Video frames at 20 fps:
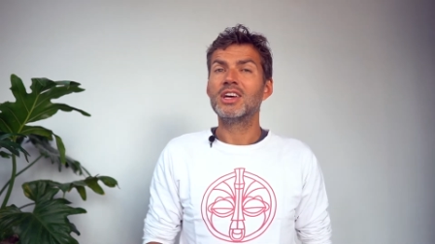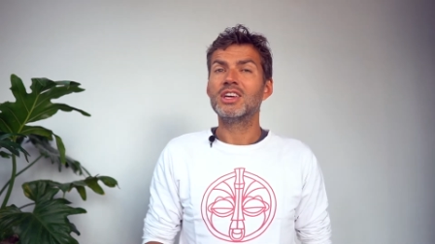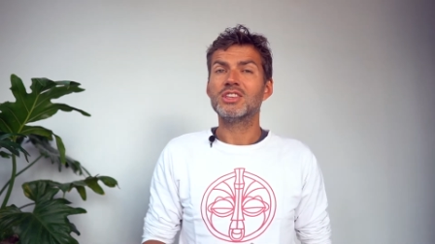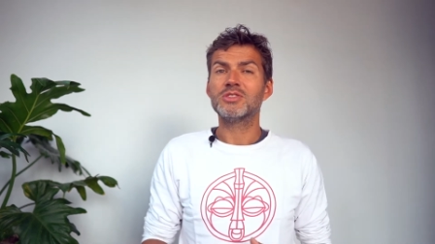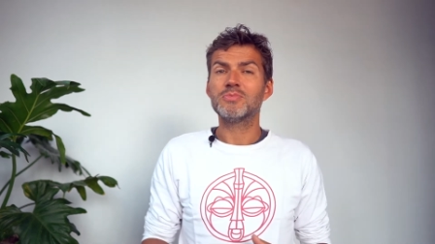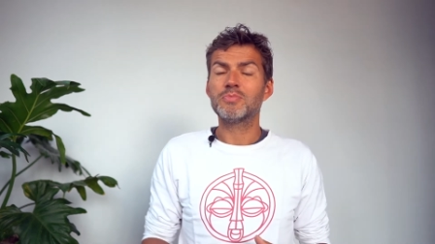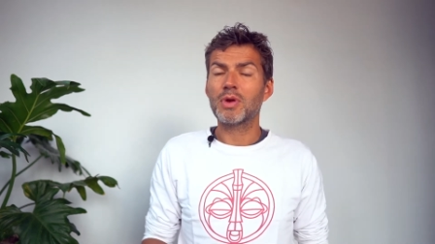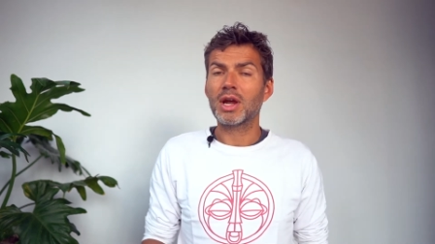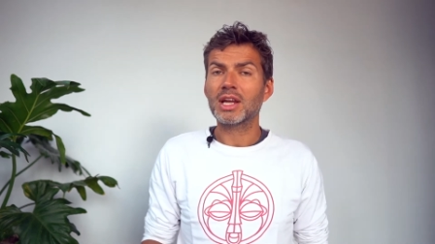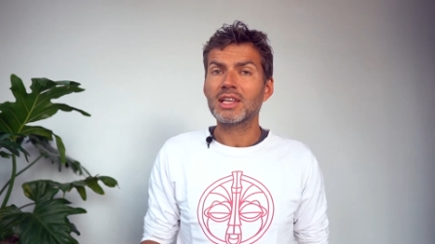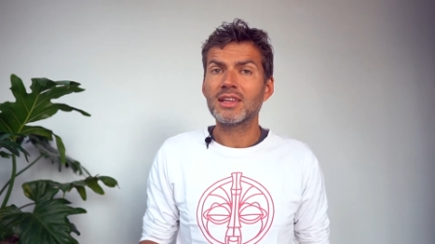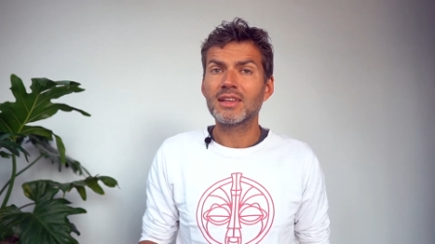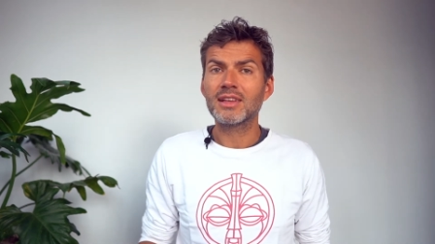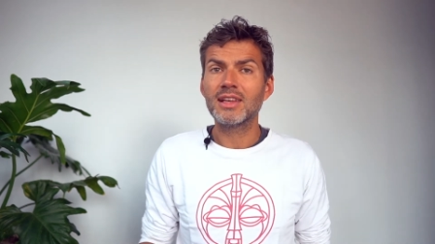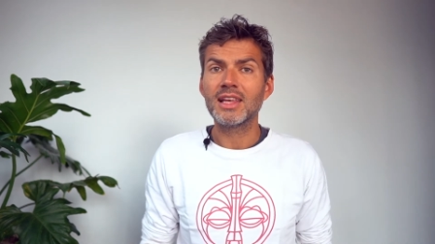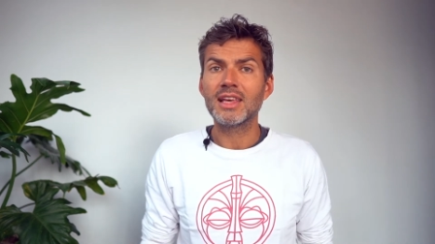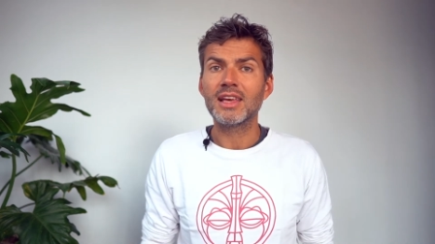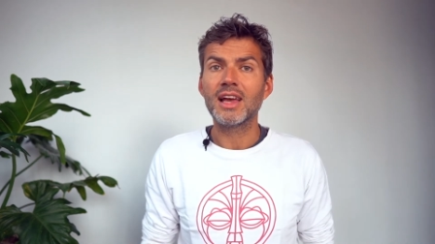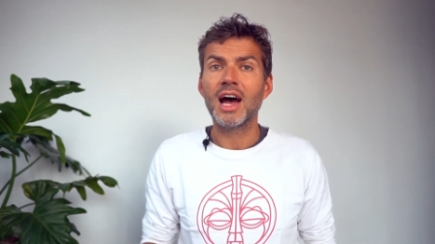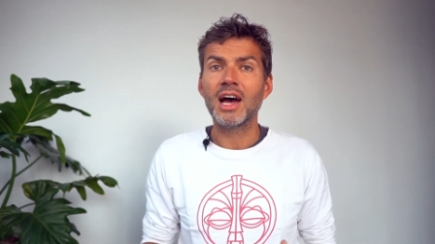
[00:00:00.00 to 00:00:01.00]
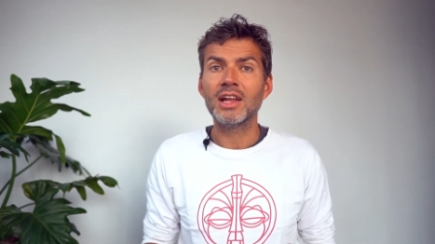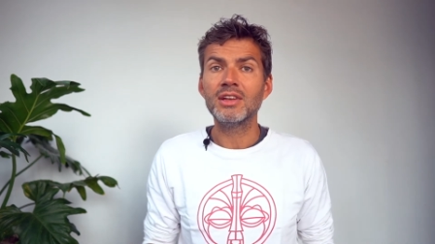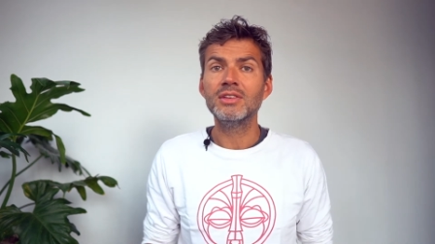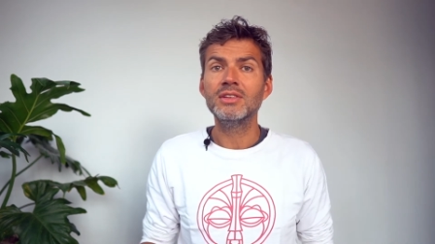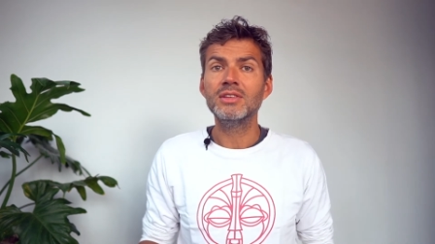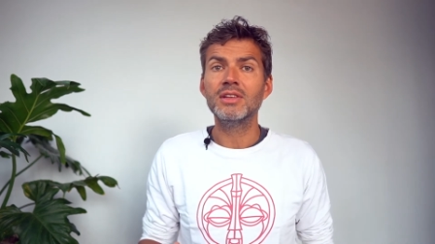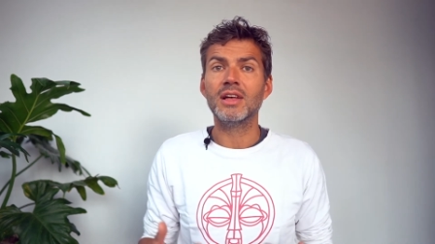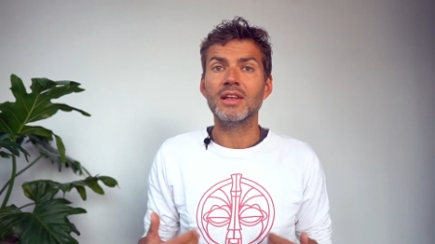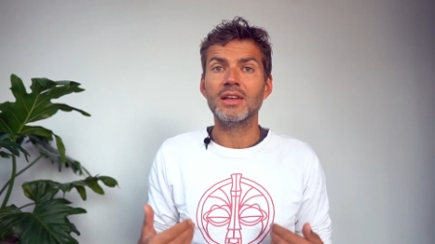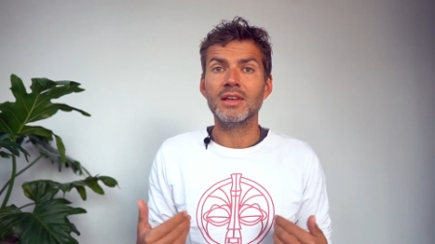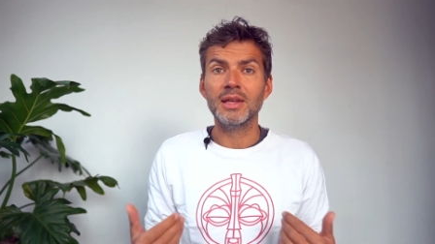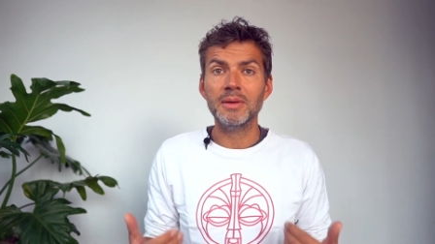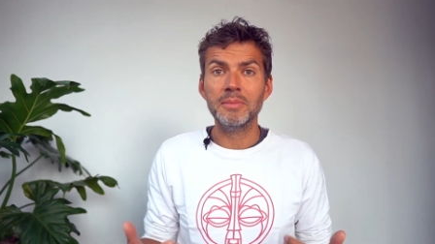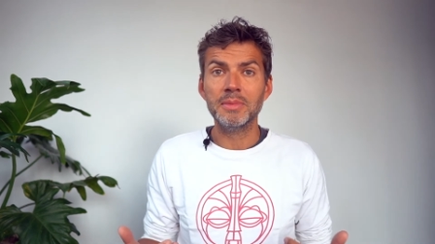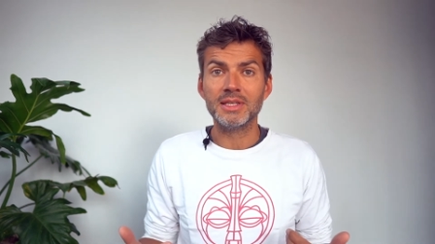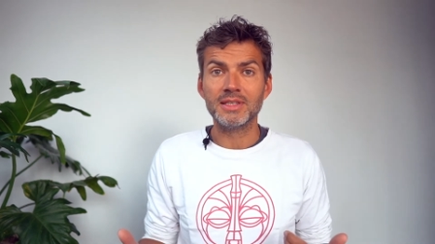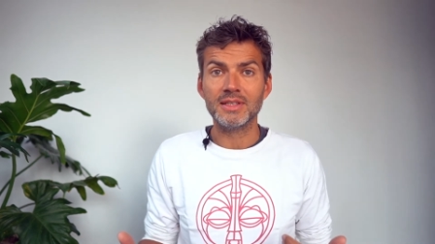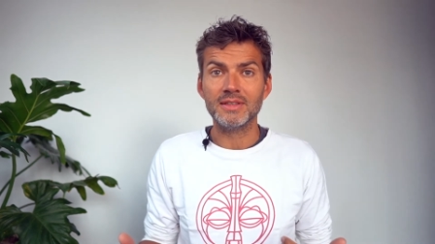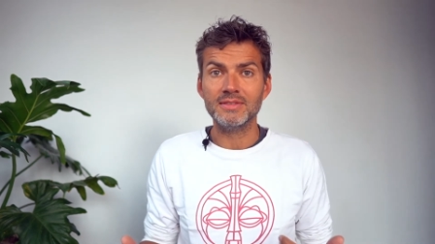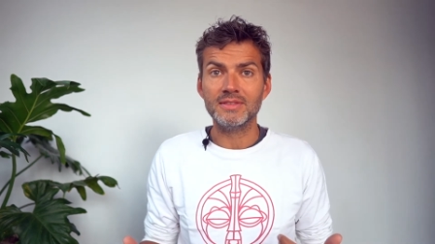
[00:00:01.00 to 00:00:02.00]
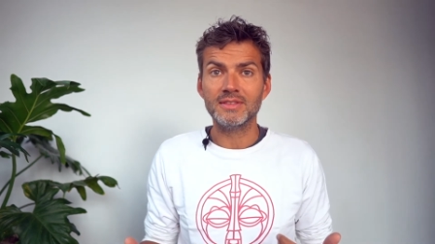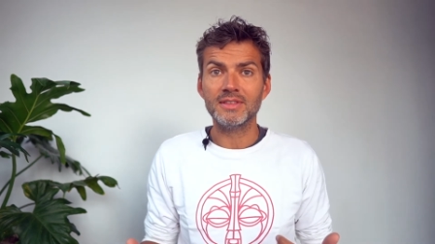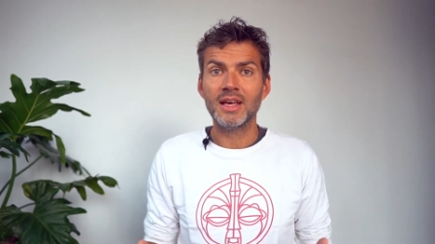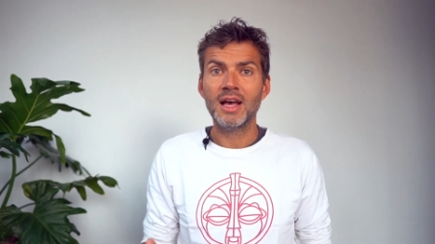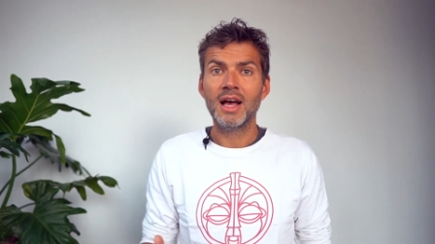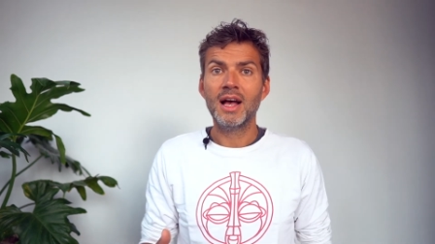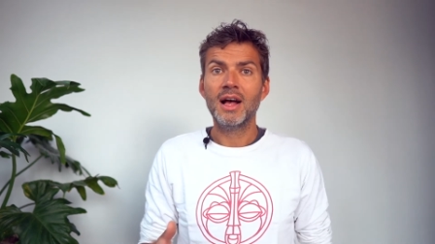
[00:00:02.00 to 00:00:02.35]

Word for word: is practically unlimited.